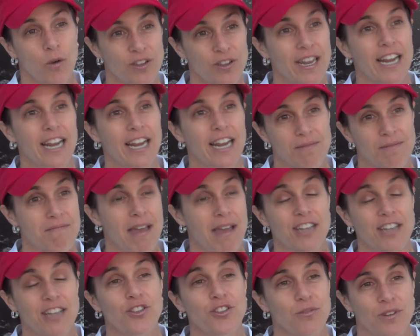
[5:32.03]
where you can
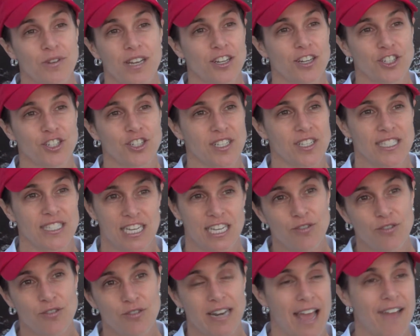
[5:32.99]
actually measure the
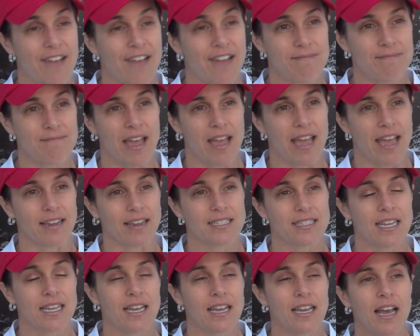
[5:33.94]
reductions and you can have an
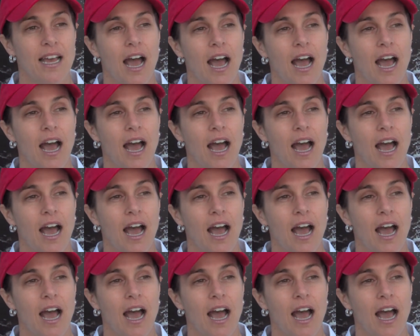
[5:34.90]
impact.